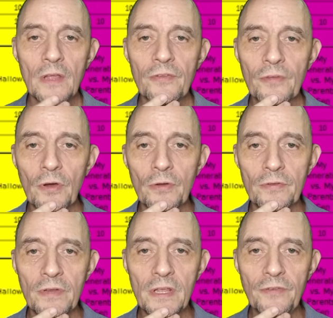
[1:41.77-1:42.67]
So
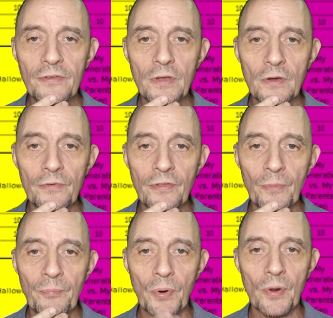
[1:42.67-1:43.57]
you need to go to the
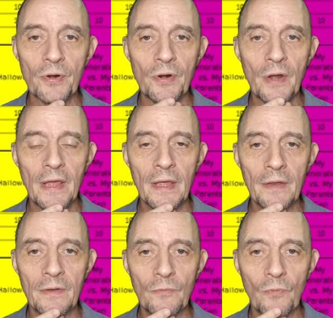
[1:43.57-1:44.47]
border
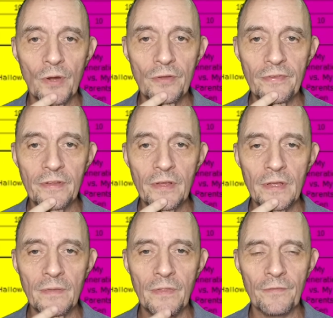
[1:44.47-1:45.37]
and where you
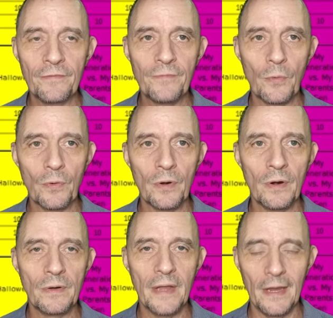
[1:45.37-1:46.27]
see the
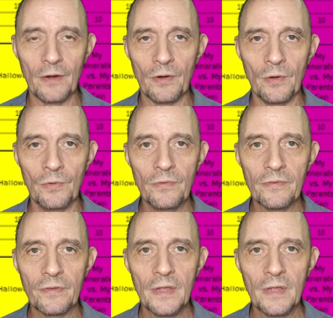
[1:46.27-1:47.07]
4 arrows,